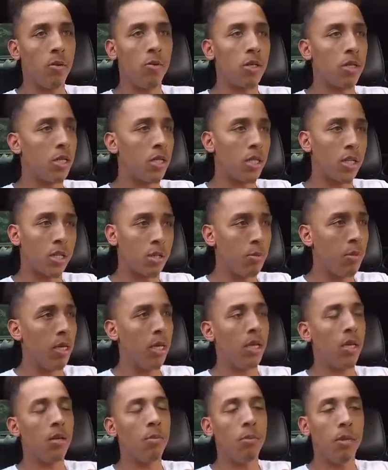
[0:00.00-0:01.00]
It wasn't just
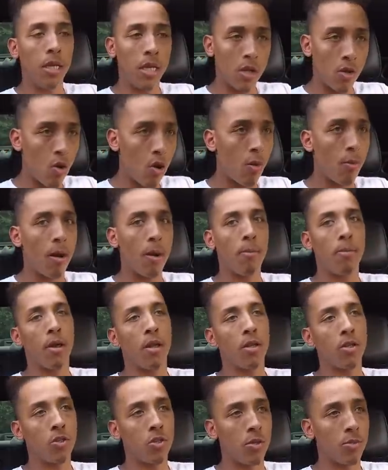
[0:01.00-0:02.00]
me, me and all my
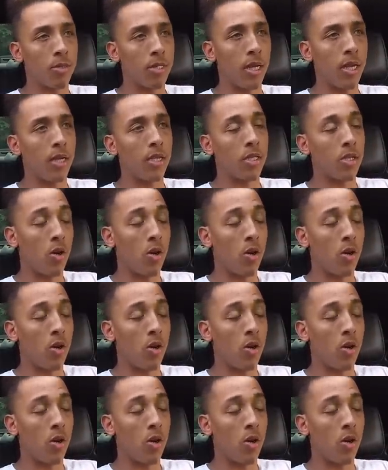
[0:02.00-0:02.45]
brothers. You know what I'm saying?